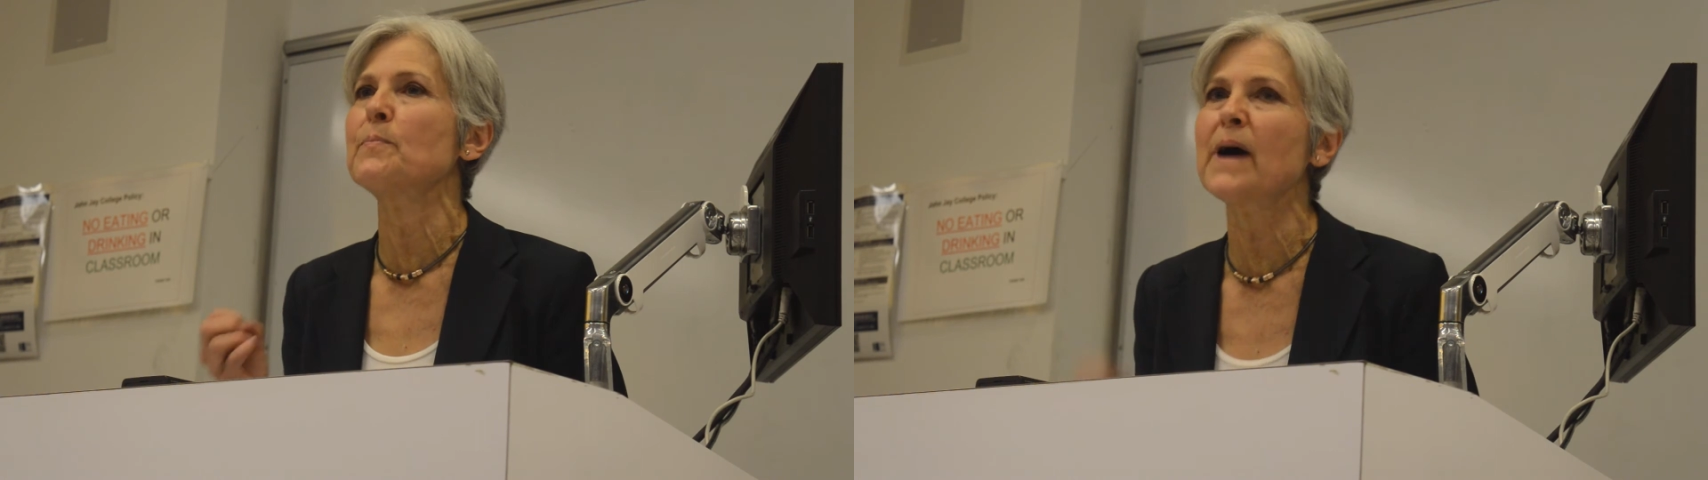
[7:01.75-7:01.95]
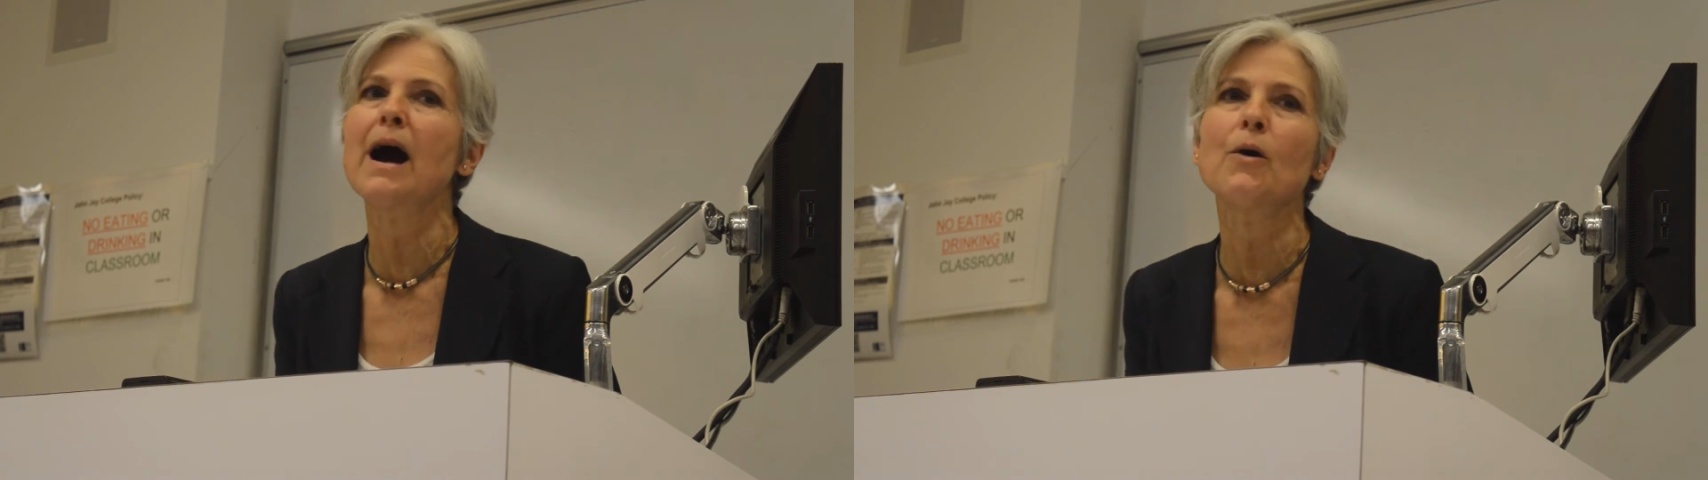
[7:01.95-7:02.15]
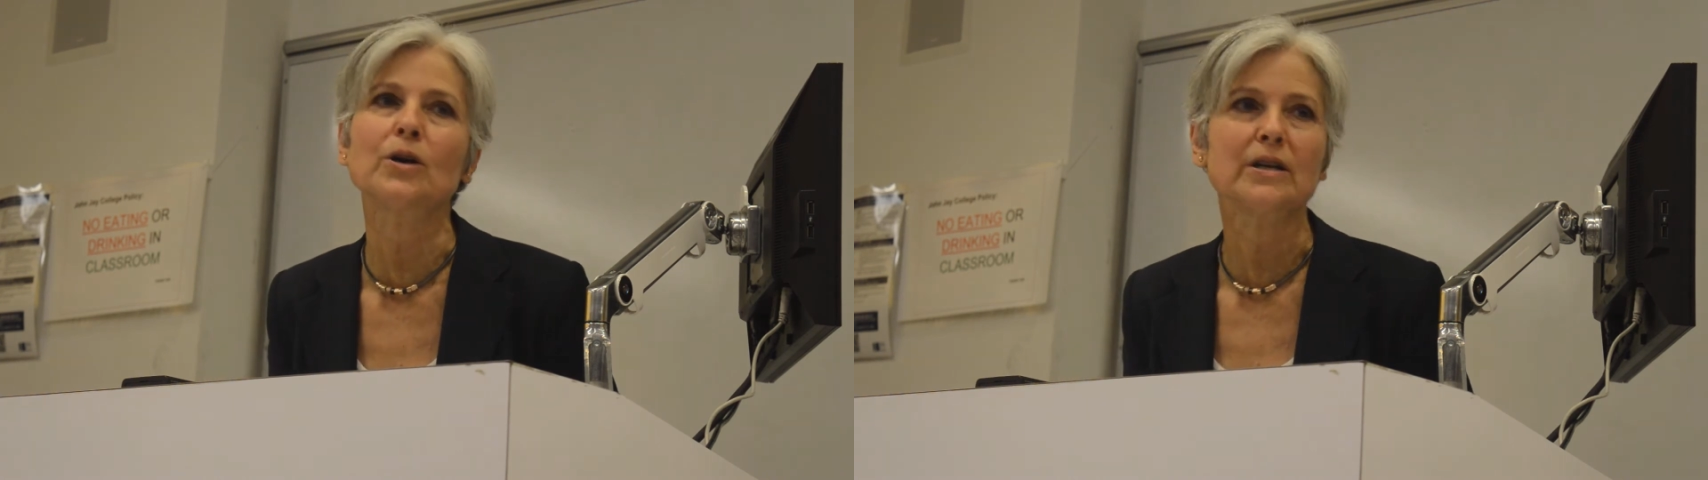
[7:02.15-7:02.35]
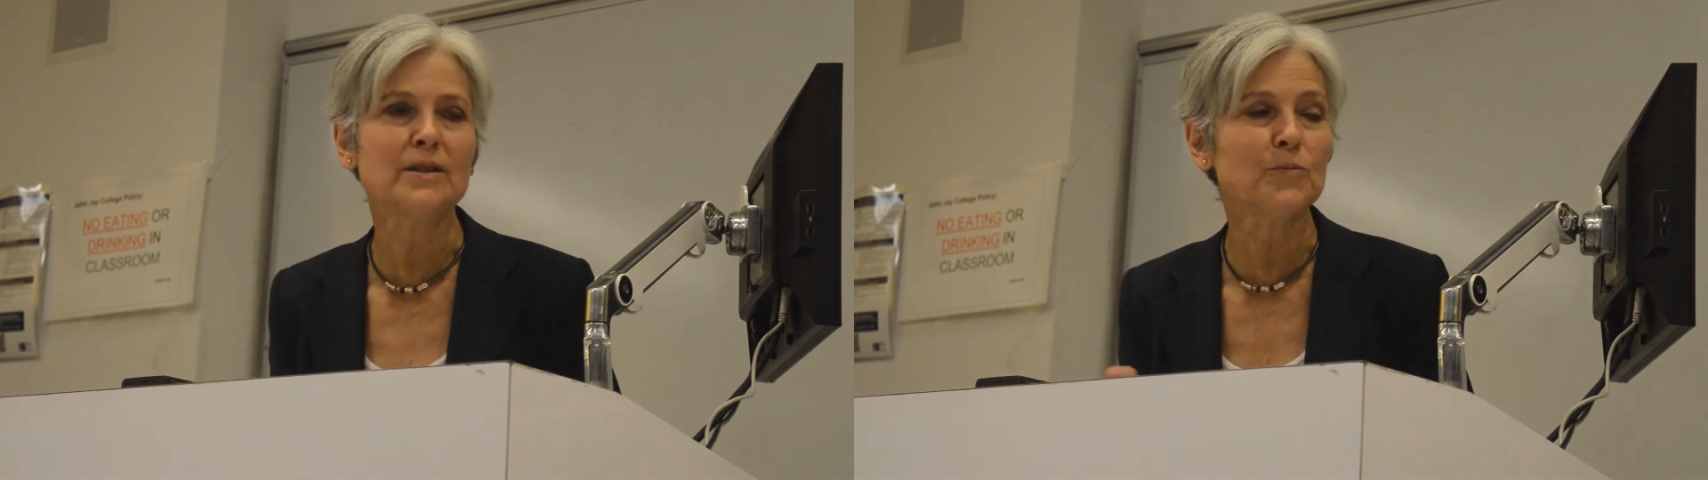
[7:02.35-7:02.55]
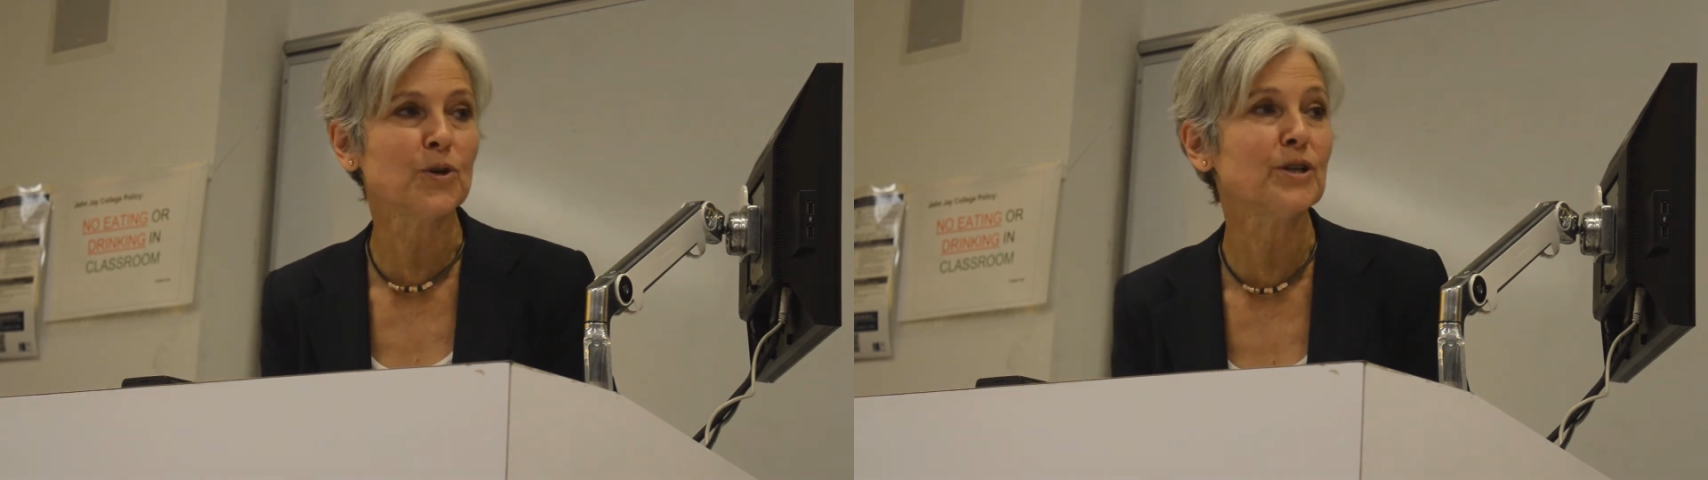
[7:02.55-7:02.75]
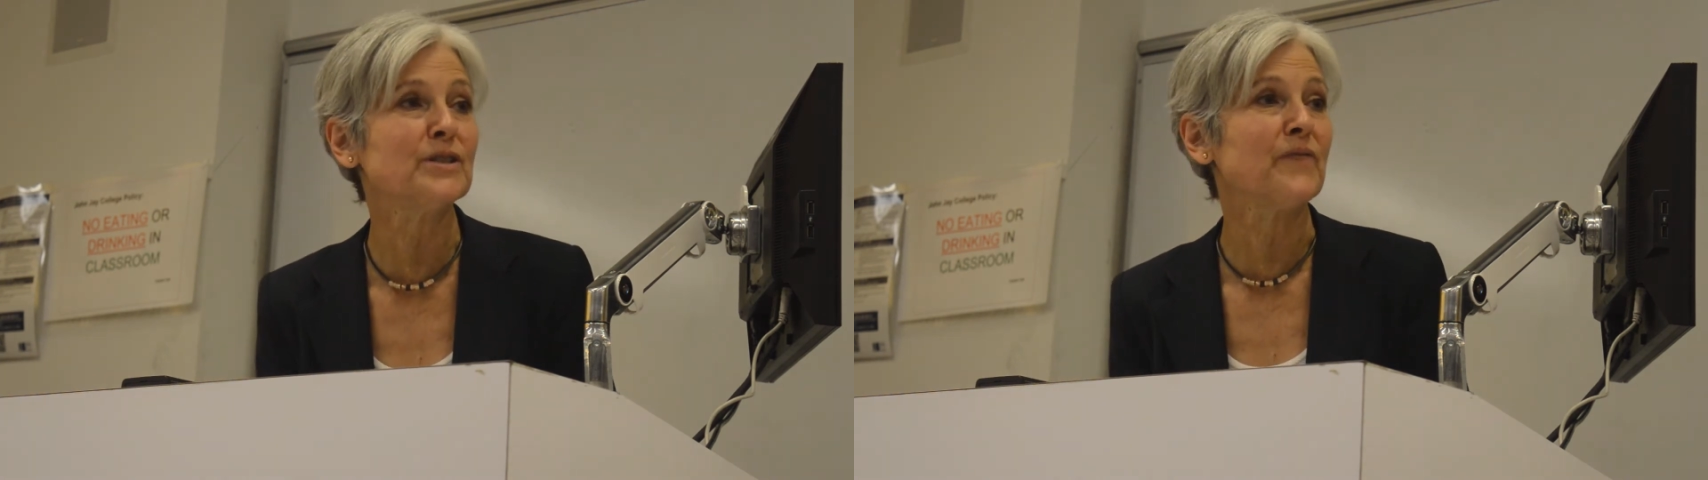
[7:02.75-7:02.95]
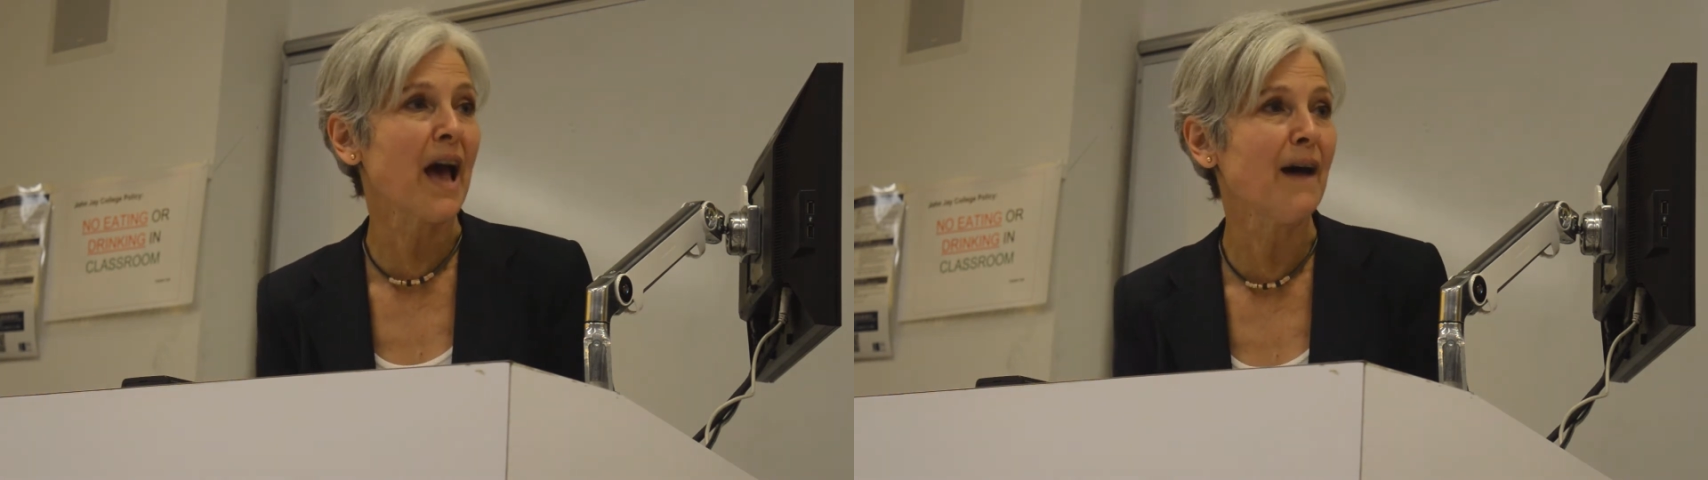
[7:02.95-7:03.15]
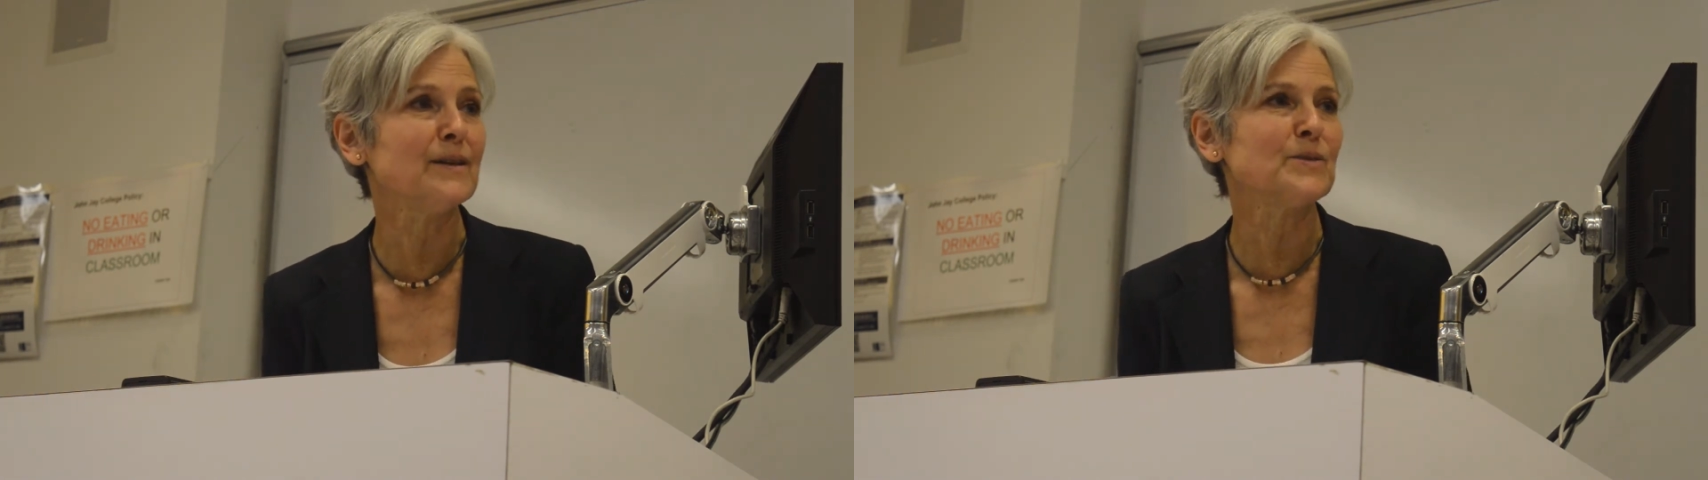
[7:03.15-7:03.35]
power. In the words of
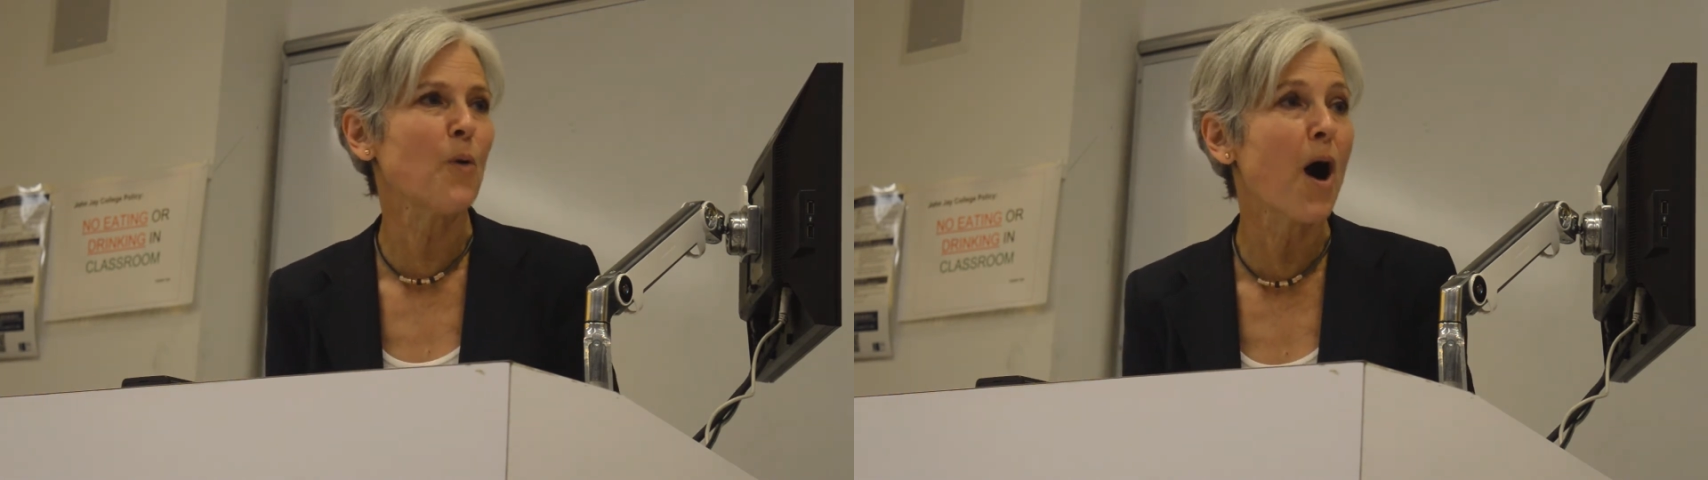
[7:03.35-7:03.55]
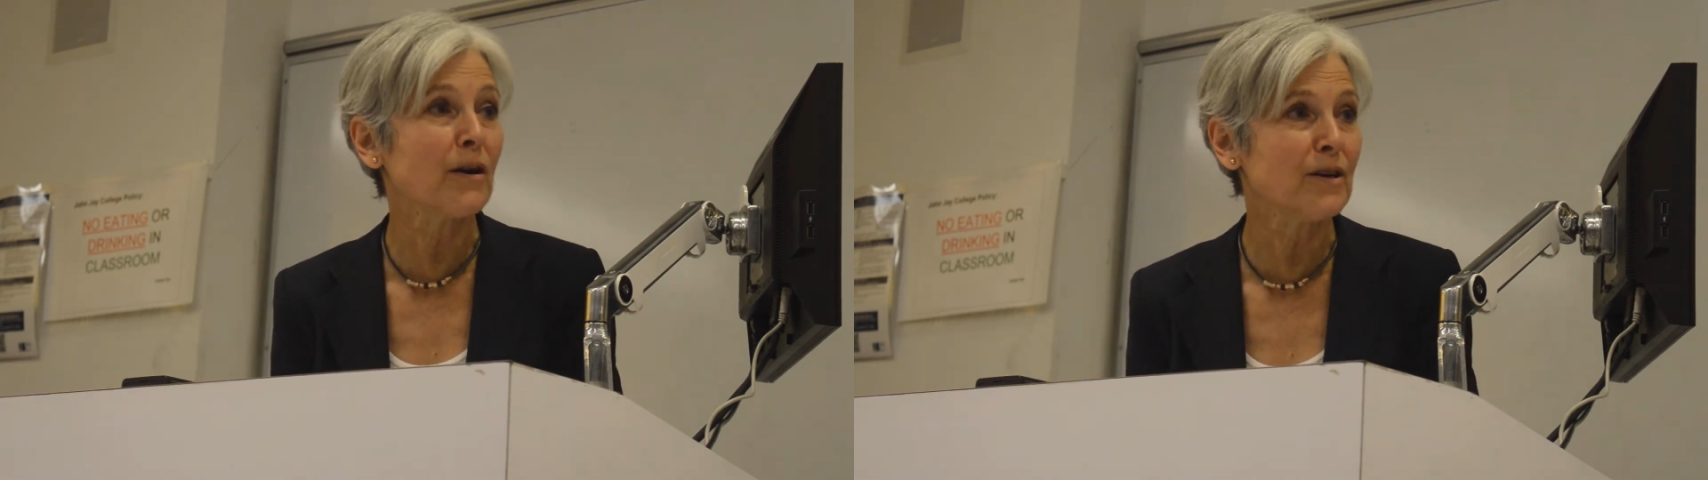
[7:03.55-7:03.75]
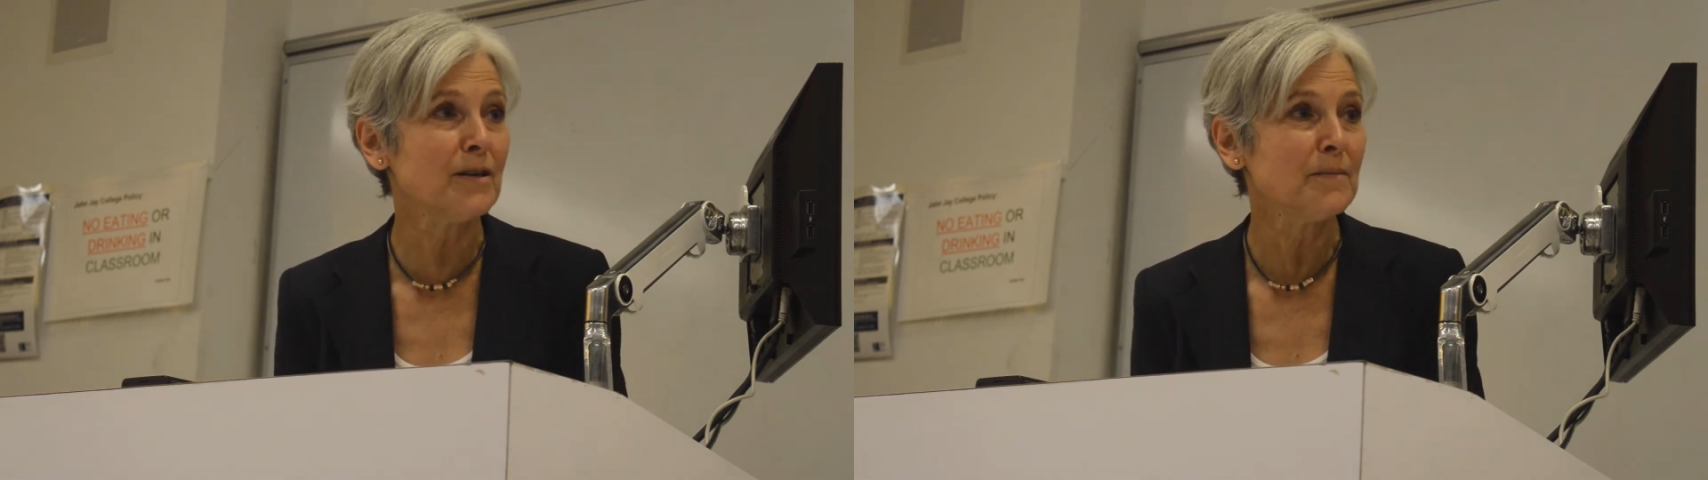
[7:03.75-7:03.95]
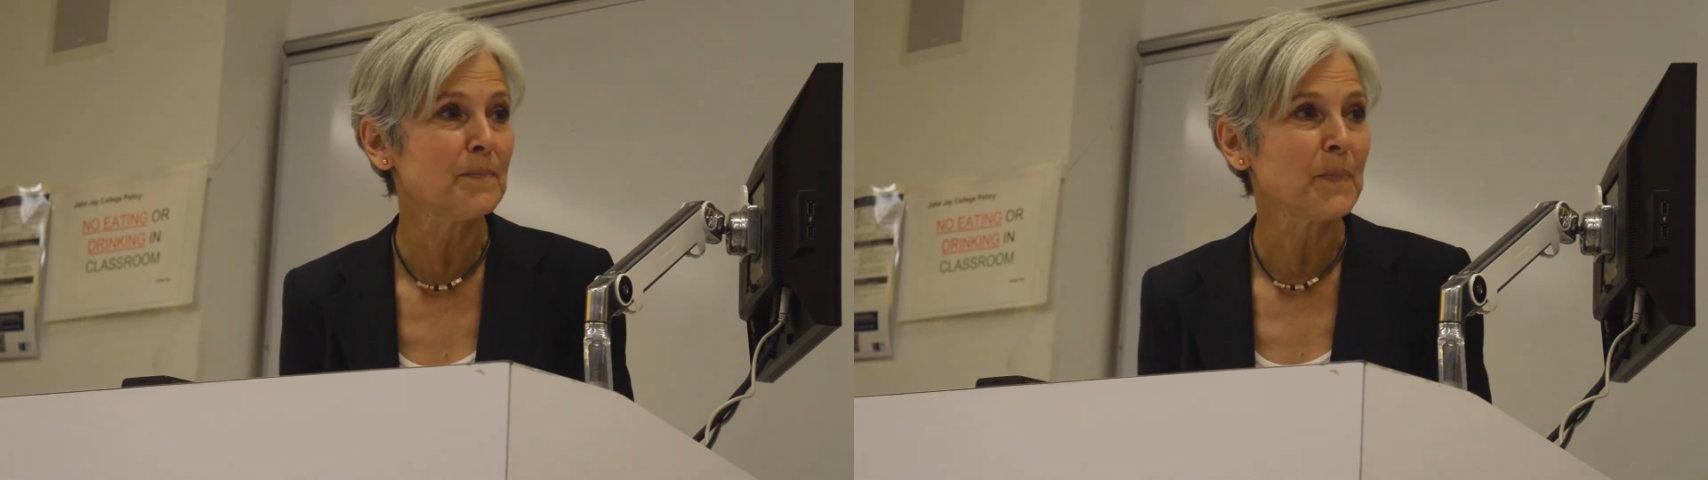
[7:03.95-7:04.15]
Alice Walker,